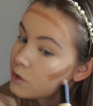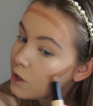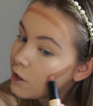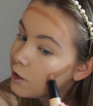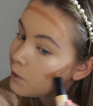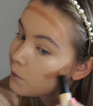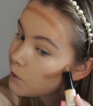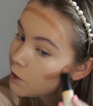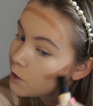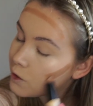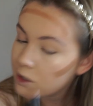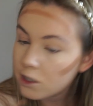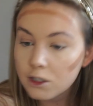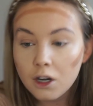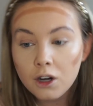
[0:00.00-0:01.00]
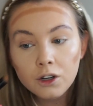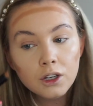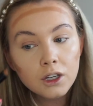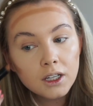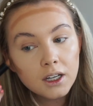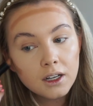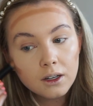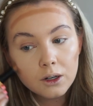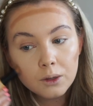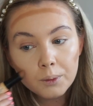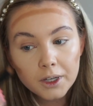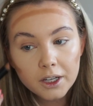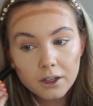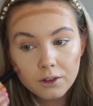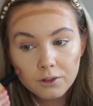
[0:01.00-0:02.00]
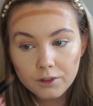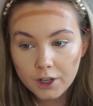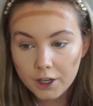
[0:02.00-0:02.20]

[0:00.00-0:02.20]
I only use a tiny little bit of